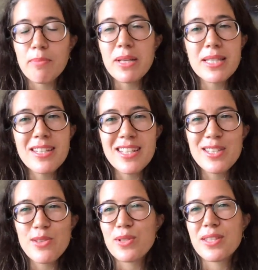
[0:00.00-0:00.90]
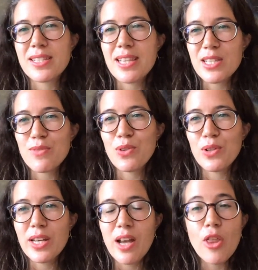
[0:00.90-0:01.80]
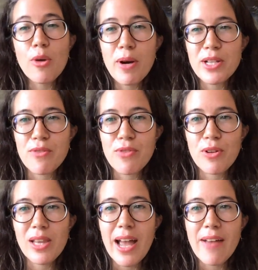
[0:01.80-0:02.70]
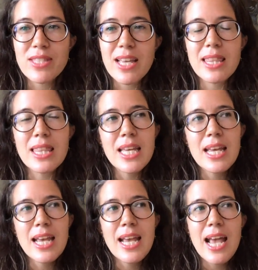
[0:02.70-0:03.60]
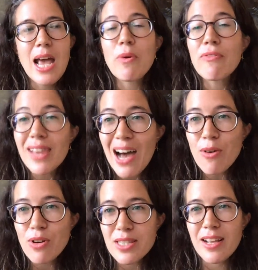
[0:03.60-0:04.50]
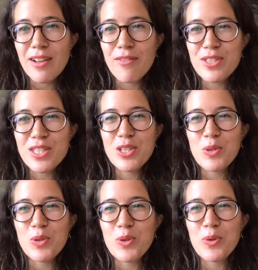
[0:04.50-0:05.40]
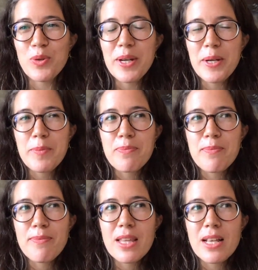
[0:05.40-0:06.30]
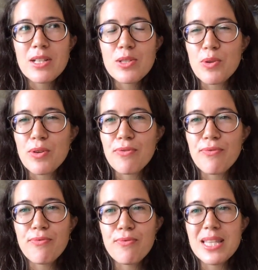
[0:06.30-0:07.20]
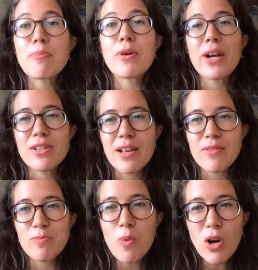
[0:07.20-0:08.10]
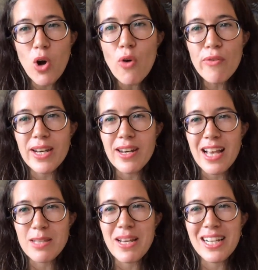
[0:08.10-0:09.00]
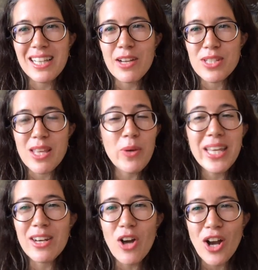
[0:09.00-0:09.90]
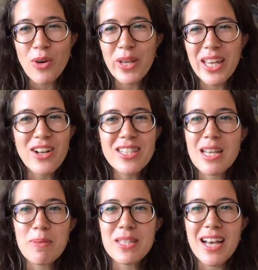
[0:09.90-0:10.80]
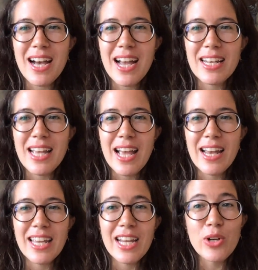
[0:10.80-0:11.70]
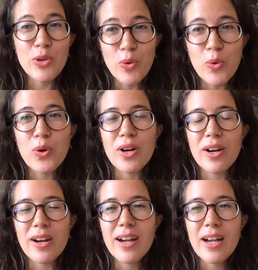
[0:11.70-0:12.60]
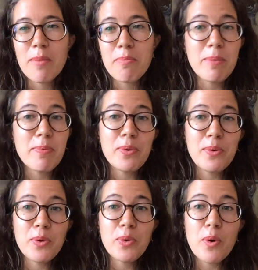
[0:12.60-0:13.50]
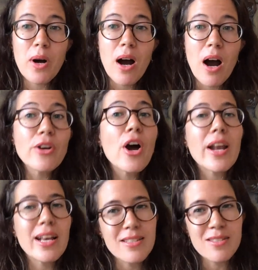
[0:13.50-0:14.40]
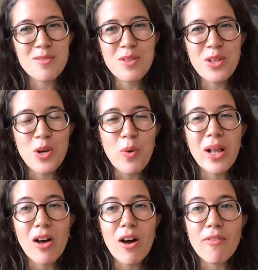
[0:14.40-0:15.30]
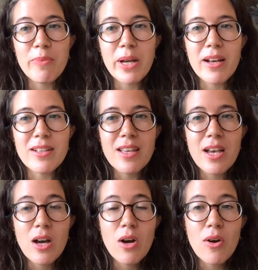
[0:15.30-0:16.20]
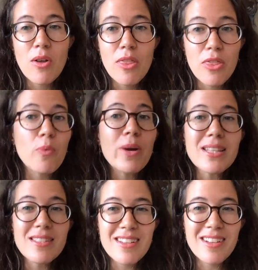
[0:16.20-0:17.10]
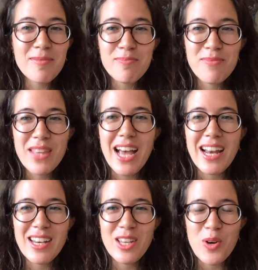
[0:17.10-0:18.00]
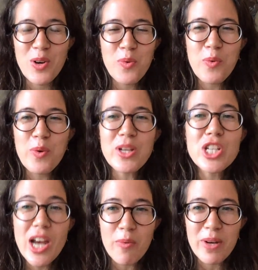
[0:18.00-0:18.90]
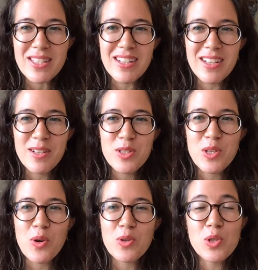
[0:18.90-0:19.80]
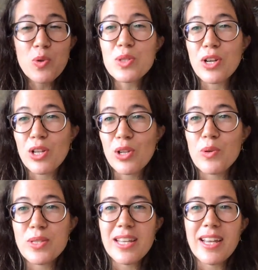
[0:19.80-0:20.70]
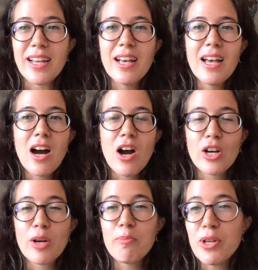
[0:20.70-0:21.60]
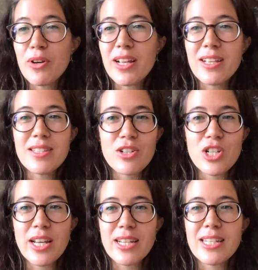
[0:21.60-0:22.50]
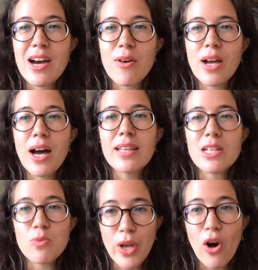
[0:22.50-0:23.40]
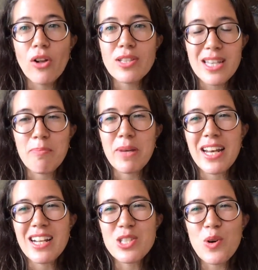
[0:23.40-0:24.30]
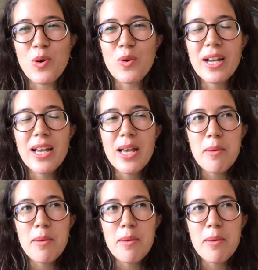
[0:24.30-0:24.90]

in business or successful in other parts of their lives. And and we've allowed ourselves to sort of separate ourselves. But what COVID has made clear is that we cannot. We cannot step aside and ignore people who are not as, you know, well off because the risk that you know we share risk so schools are closing our communities are shutting down unless we all step in and so